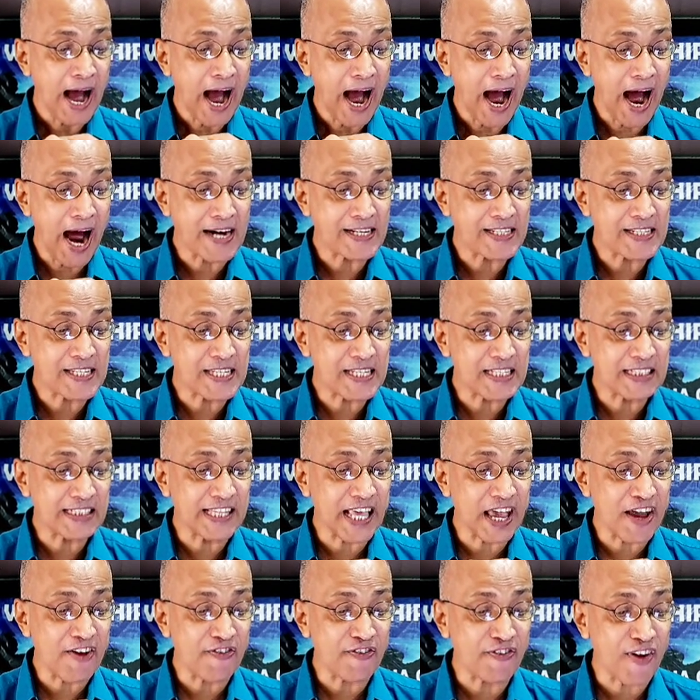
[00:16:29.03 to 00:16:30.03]
until
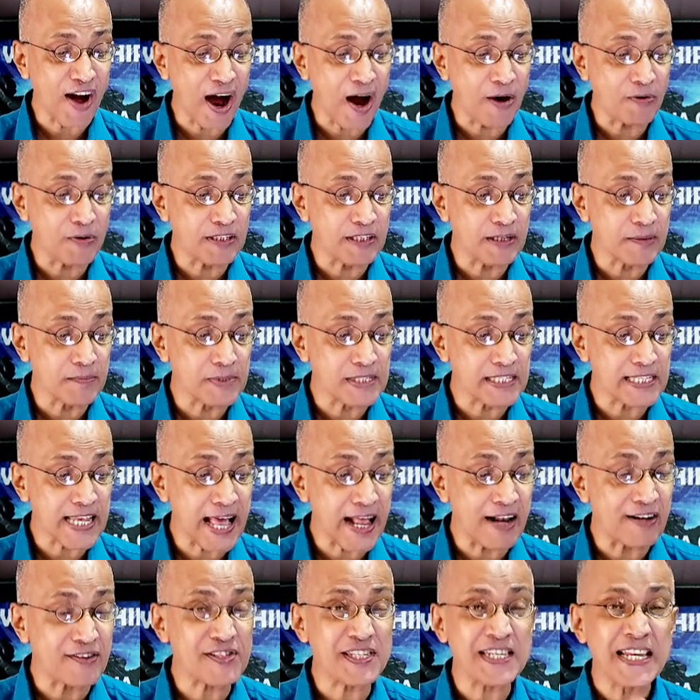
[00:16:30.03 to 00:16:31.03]
they found
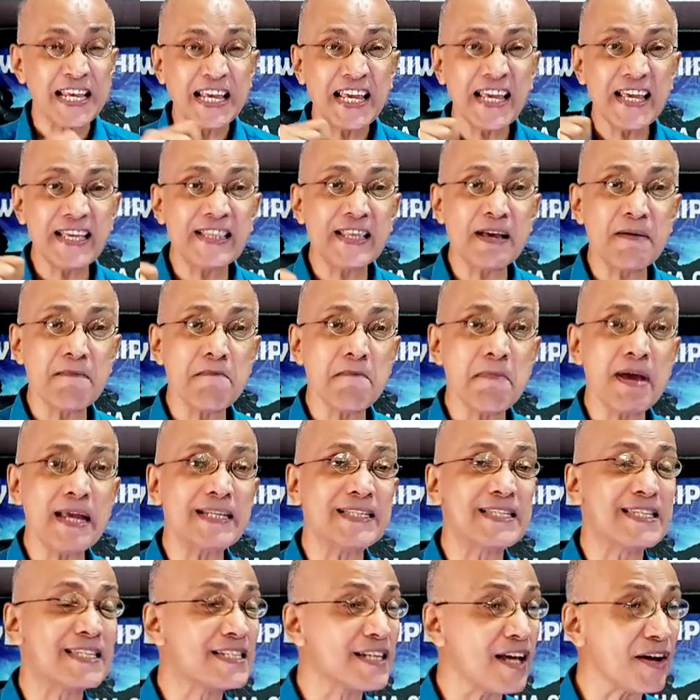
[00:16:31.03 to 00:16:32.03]
themselves in the
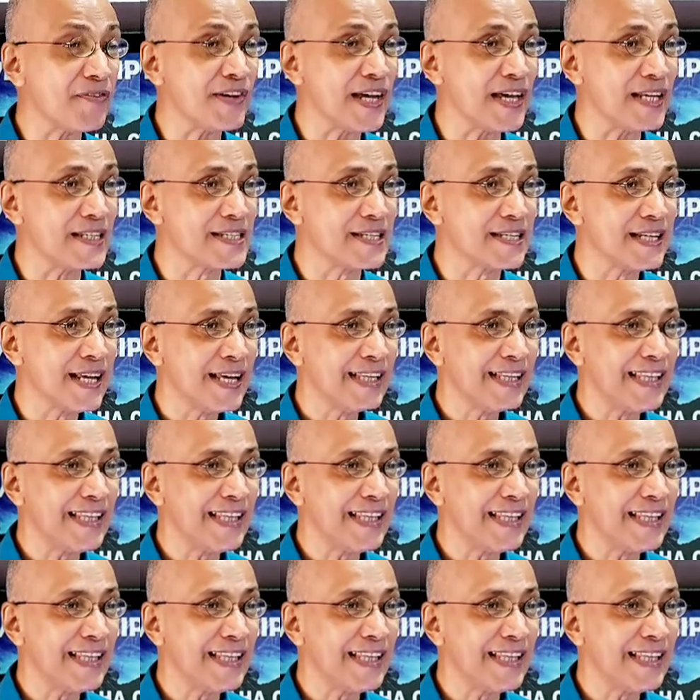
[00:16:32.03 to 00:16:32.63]
midst of it.